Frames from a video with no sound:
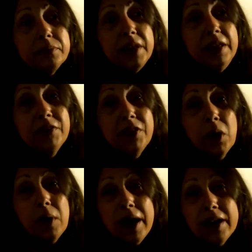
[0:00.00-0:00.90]
even
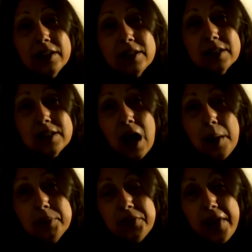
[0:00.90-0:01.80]
though I had
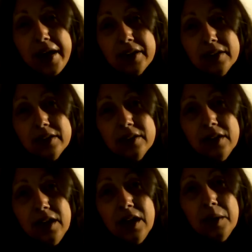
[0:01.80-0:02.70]
stopped that,
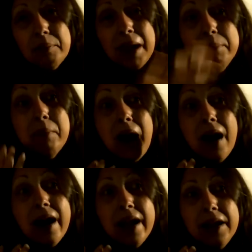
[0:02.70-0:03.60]
my
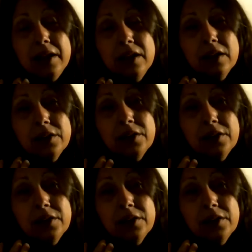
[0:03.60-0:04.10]
mind